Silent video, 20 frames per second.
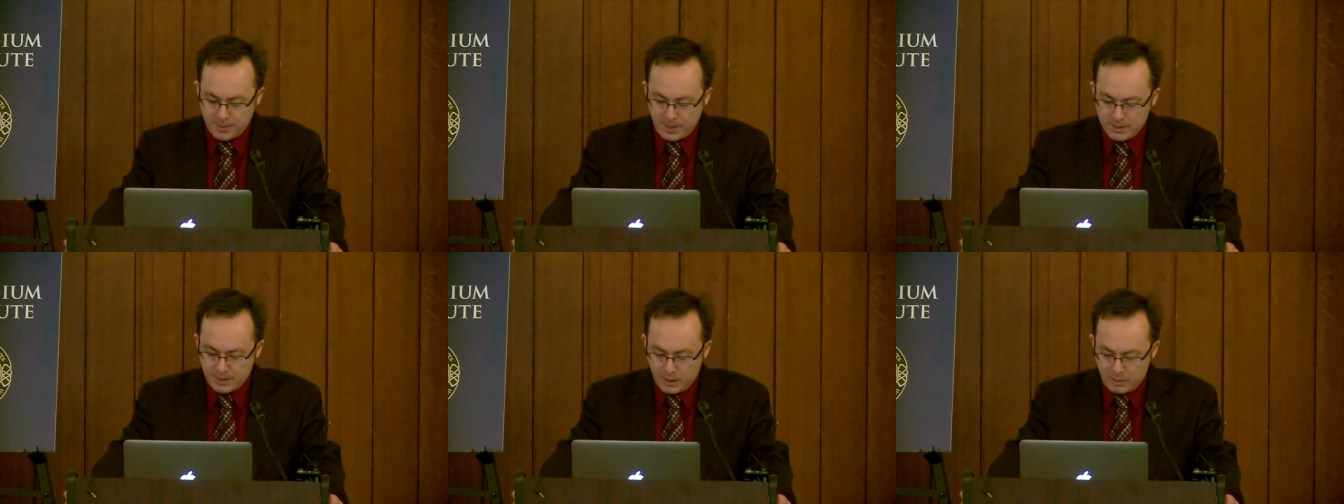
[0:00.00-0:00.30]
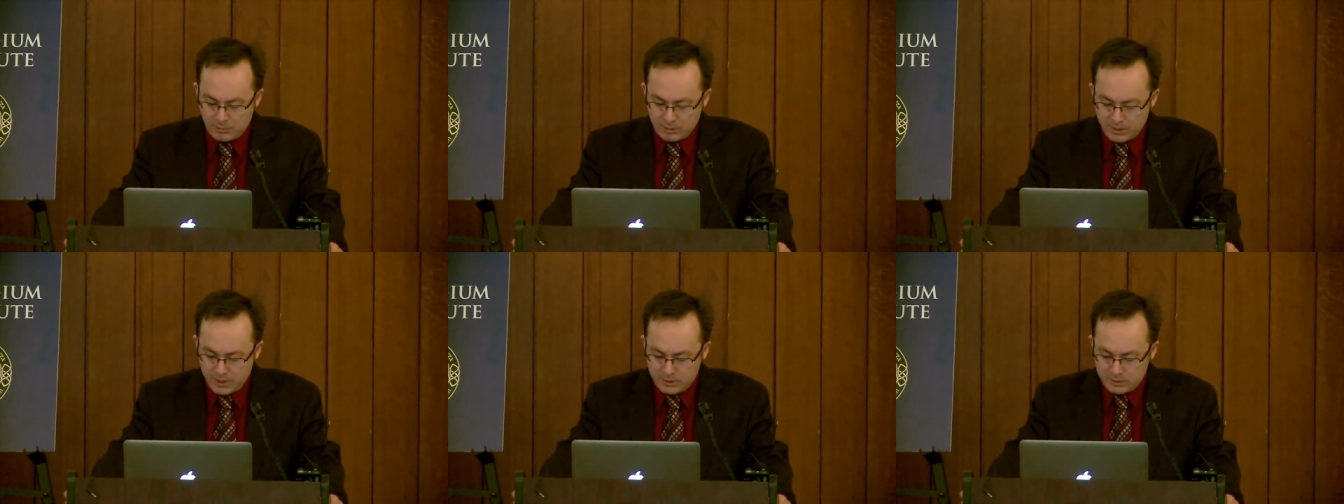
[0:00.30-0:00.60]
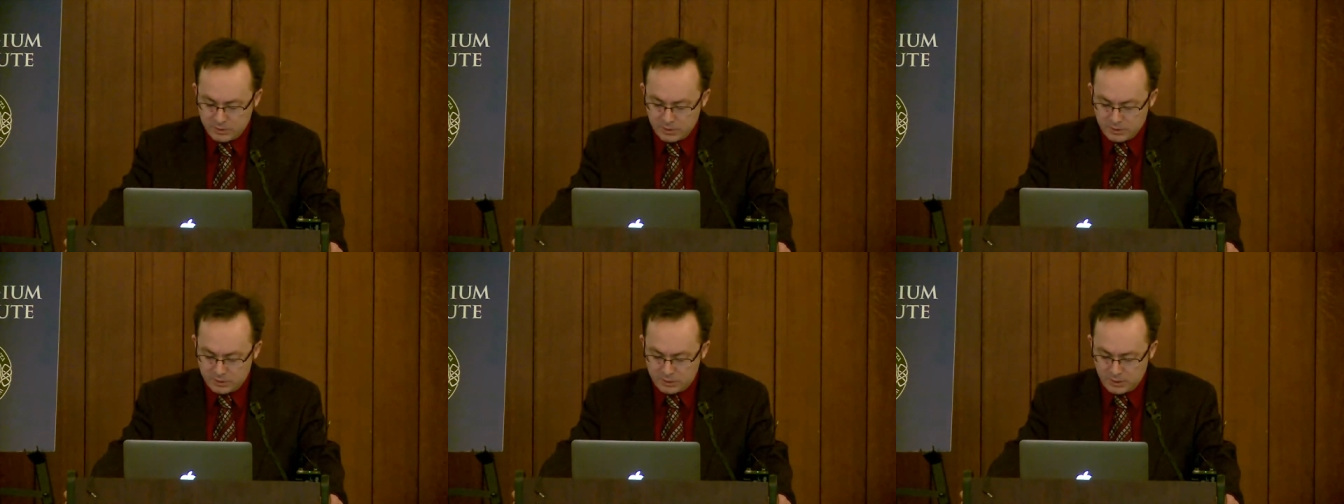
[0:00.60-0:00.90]
in our
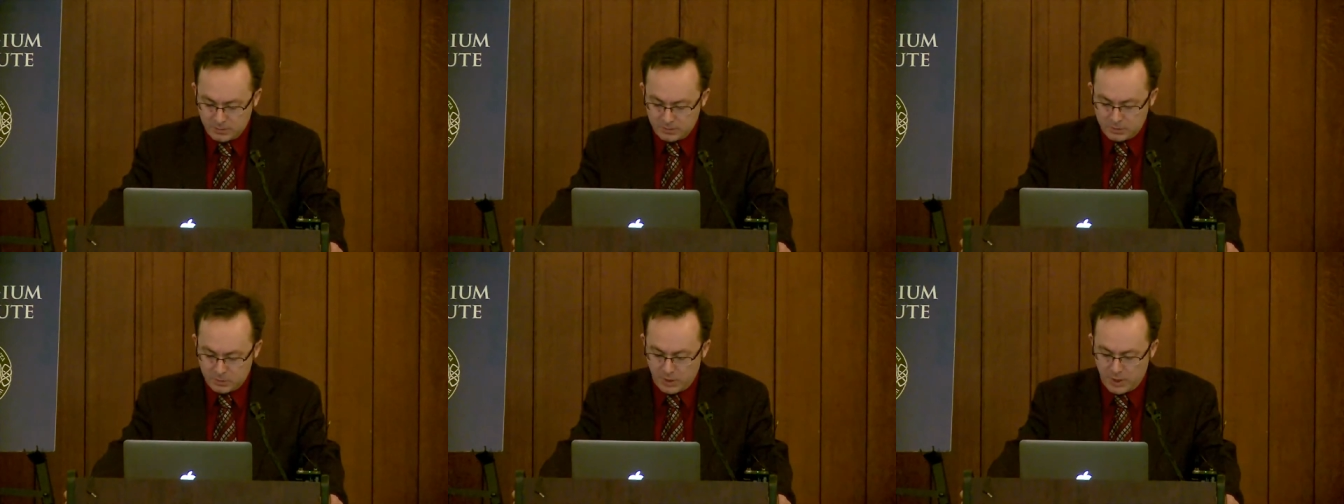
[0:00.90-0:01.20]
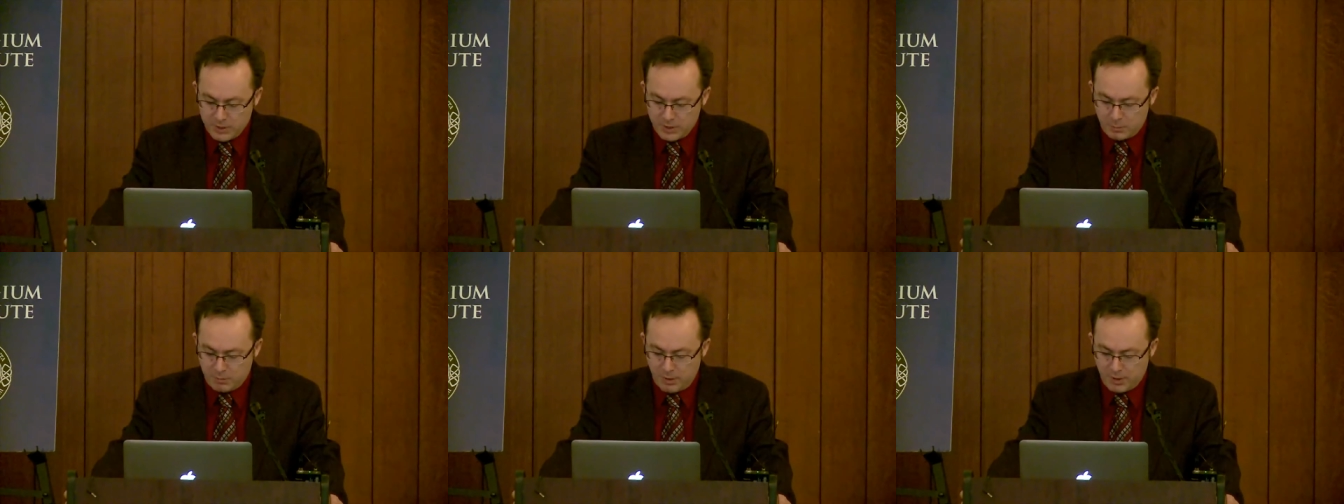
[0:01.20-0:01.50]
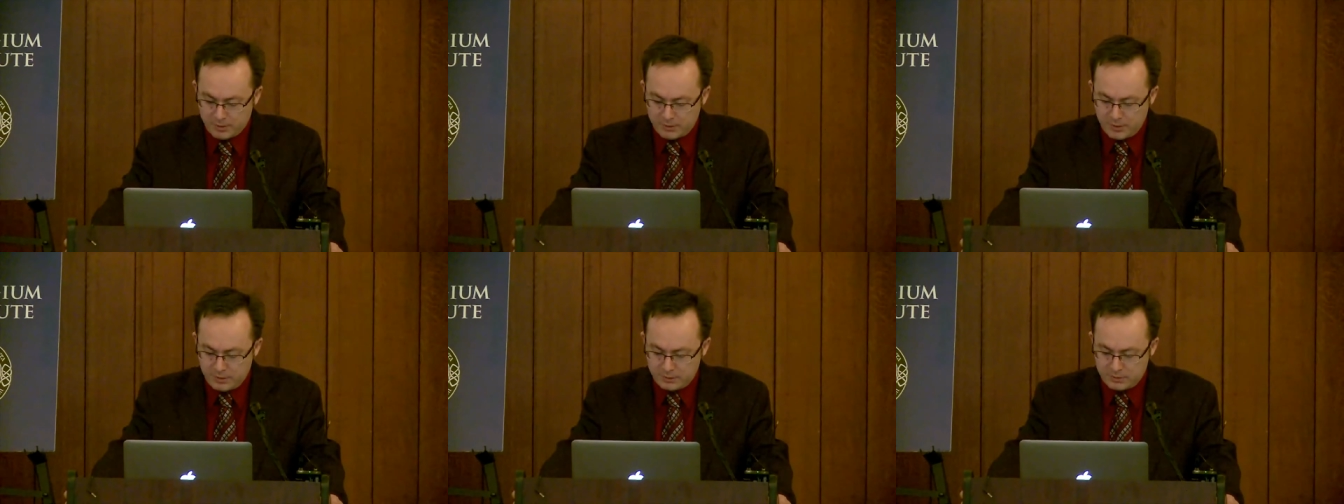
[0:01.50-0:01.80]
relationship to other
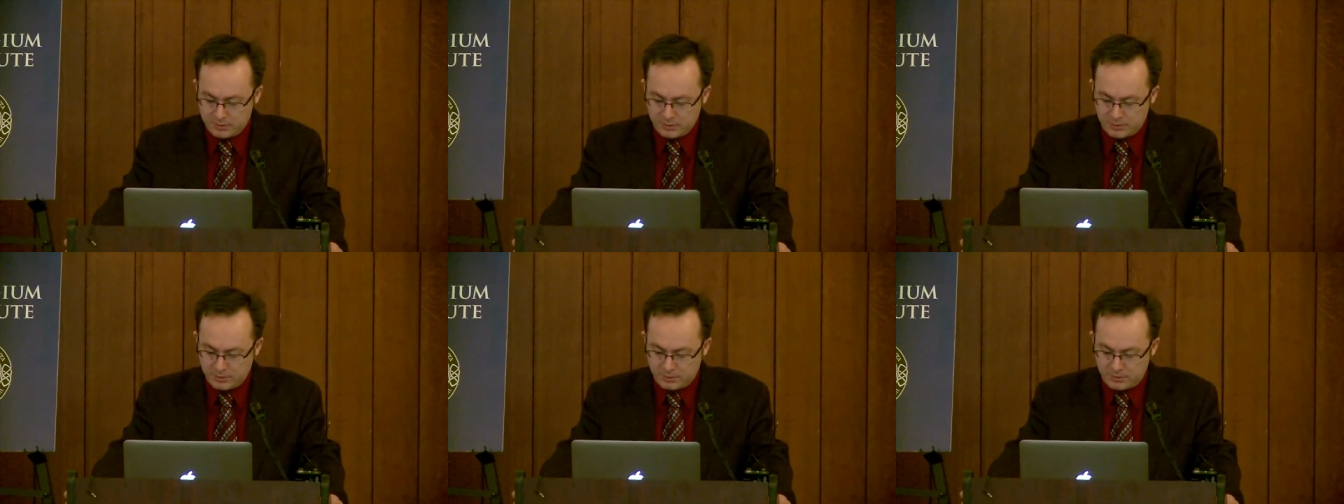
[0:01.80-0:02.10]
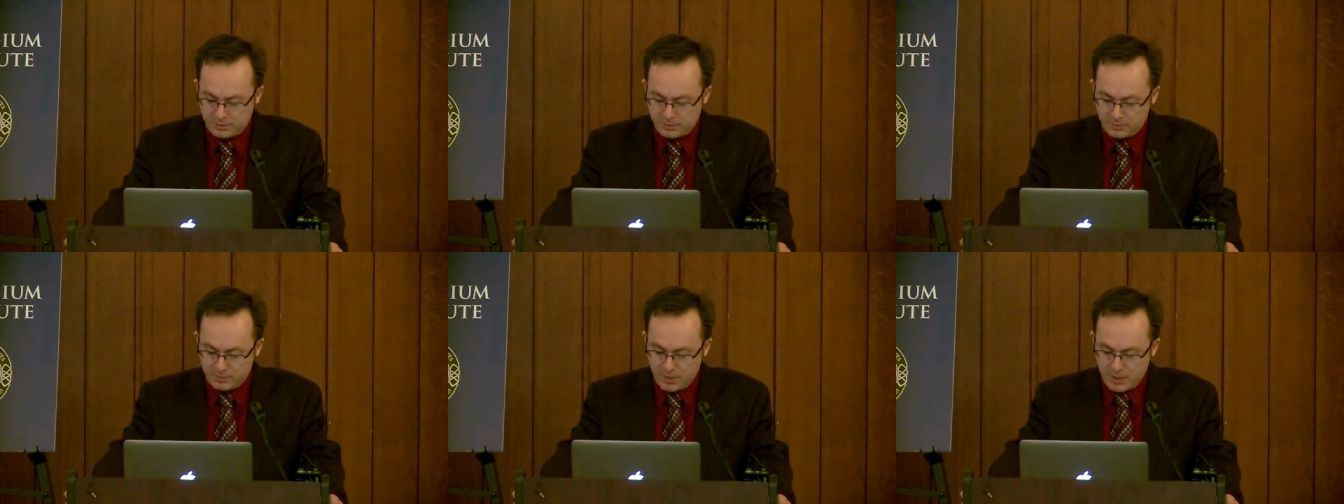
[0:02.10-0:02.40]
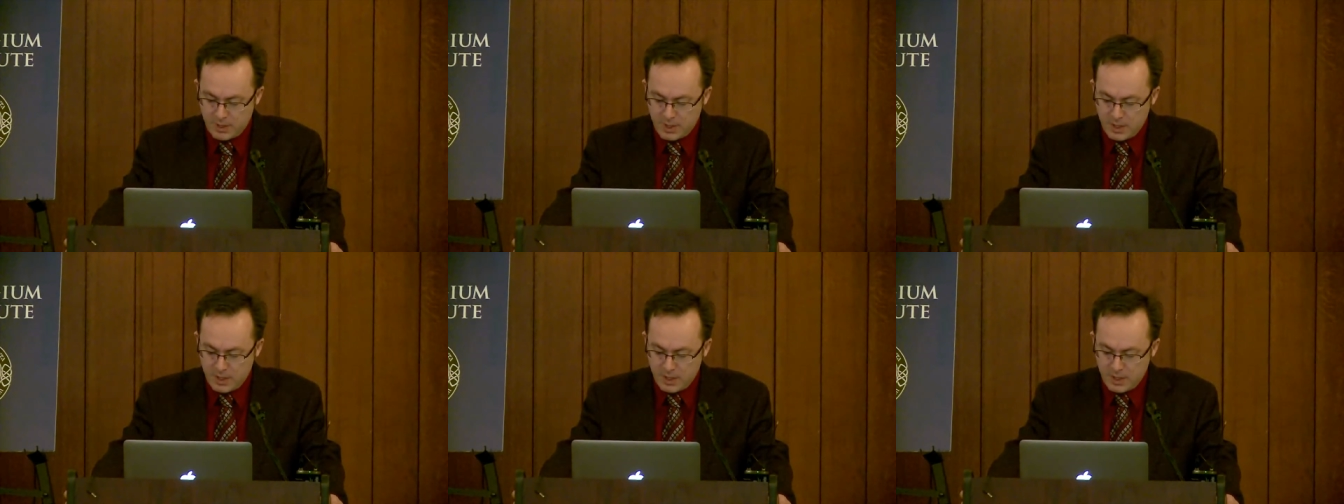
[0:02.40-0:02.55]
practitioners.